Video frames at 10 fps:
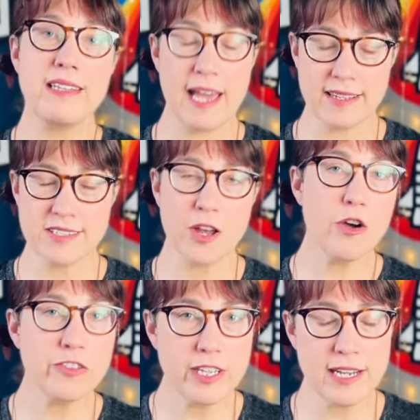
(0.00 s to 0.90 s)
yes,
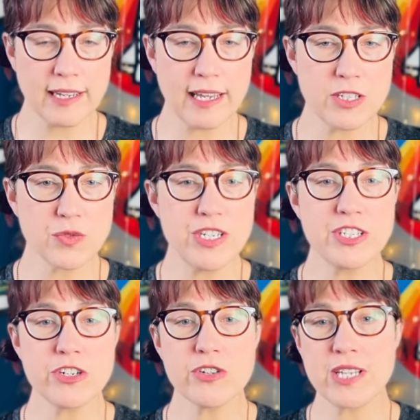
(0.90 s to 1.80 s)
over the decades,
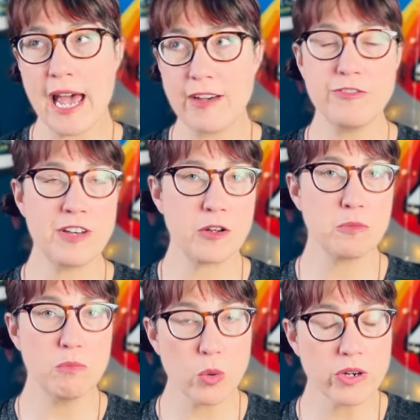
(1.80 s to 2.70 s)
researchers have
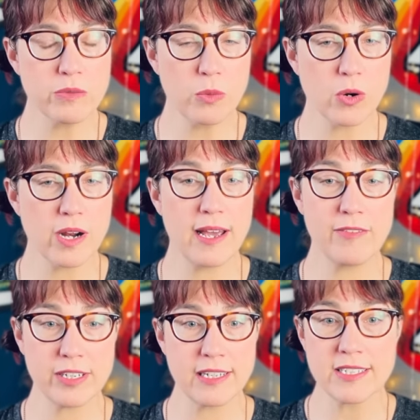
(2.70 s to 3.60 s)
found more and more
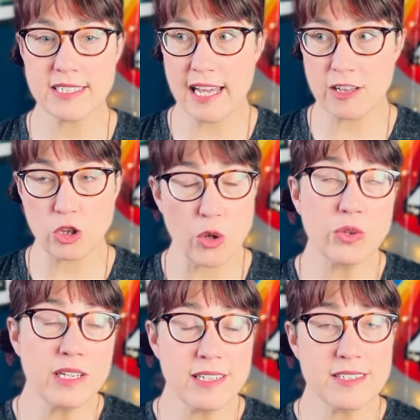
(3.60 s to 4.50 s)
evidence that
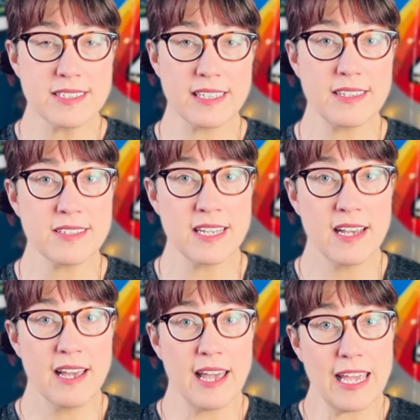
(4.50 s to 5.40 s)
loneliness is
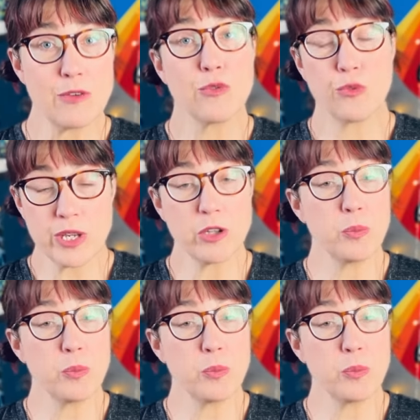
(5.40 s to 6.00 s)
a real